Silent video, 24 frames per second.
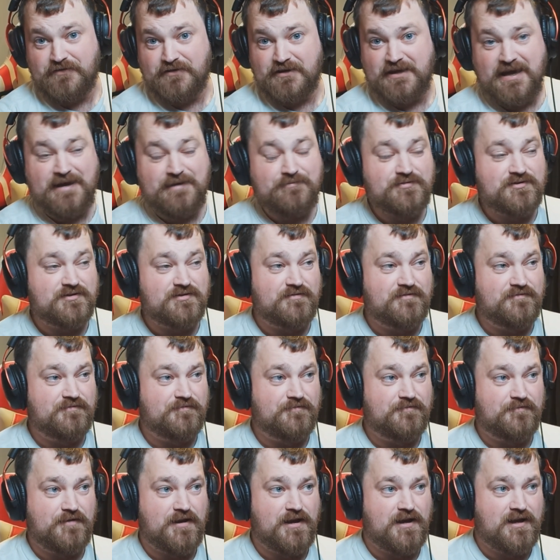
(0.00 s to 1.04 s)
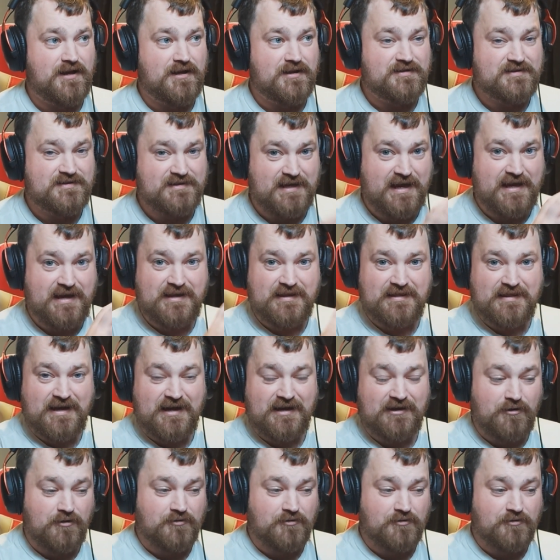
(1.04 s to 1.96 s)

games have taken that